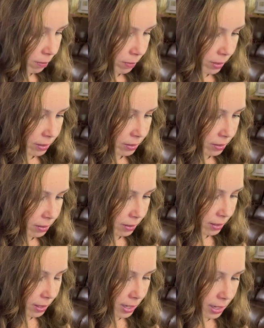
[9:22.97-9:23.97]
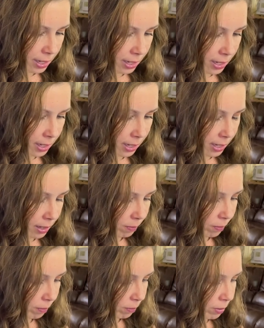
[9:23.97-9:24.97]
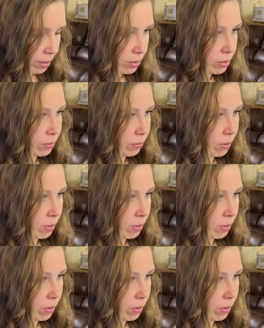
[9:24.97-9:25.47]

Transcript: plus I and plus